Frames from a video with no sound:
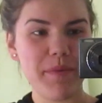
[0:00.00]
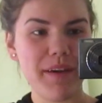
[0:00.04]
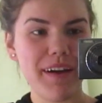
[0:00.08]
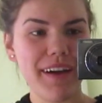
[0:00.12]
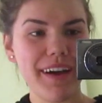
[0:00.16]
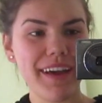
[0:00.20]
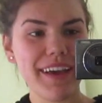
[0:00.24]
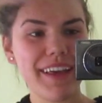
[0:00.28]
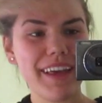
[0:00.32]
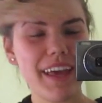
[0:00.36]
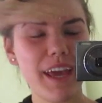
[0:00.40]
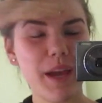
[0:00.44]

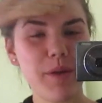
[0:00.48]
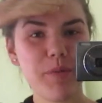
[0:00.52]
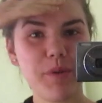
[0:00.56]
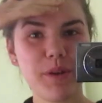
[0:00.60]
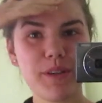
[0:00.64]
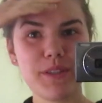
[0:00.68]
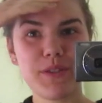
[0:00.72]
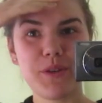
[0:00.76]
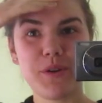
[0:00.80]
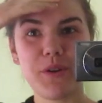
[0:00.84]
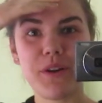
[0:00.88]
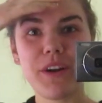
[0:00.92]
My
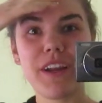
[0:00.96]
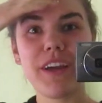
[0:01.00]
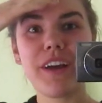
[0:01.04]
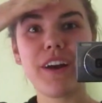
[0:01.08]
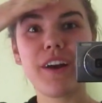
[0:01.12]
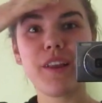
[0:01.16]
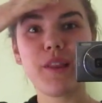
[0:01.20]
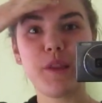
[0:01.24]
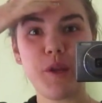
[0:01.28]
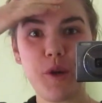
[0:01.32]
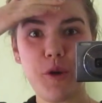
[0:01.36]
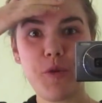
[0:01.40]
camera is already
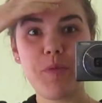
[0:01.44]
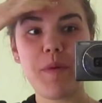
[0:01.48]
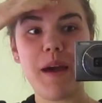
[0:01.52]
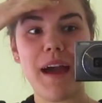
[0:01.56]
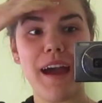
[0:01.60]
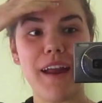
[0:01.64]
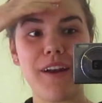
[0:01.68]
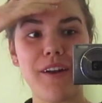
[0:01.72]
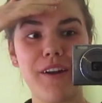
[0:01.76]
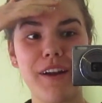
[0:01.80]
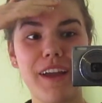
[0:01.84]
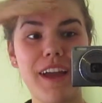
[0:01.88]
on low
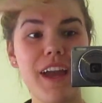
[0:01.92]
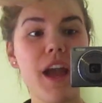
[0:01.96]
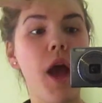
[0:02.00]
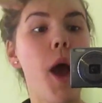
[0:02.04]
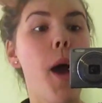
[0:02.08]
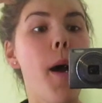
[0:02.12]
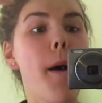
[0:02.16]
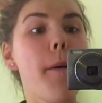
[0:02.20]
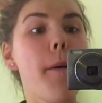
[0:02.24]
battery,